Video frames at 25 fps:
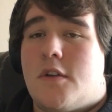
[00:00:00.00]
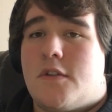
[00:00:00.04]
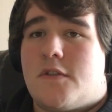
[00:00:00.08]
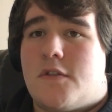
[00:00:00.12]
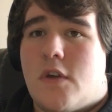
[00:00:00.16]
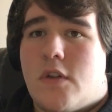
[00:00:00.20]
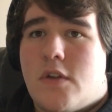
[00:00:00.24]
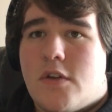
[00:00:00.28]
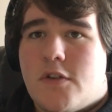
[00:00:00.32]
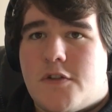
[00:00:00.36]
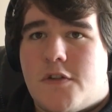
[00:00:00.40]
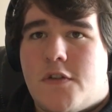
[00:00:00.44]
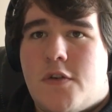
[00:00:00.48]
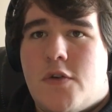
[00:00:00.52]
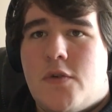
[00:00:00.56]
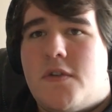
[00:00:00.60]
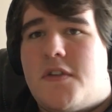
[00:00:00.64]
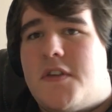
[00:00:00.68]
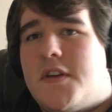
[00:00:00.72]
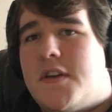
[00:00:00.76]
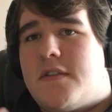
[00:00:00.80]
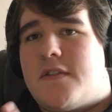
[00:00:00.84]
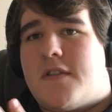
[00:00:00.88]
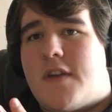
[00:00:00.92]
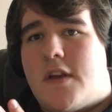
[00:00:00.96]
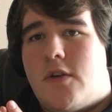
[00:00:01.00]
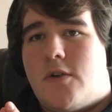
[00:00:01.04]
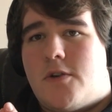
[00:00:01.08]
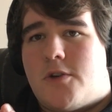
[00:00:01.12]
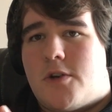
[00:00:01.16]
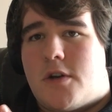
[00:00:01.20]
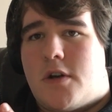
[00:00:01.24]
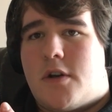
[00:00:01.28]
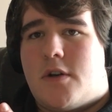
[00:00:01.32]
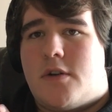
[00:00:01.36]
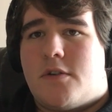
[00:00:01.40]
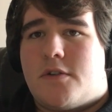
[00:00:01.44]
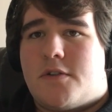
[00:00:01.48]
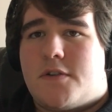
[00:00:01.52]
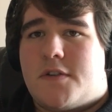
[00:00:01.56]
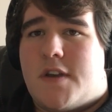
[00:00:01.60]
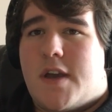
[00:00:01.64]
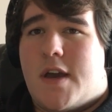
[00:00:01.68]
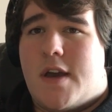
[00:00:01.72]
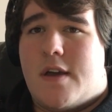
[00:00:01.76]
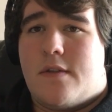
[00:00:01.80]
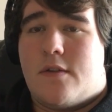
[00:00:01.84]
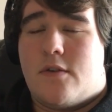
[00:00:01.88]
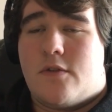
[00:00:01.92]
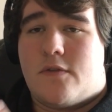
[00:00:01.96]
So there's two things that you should
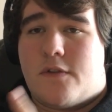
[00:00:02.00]
understand.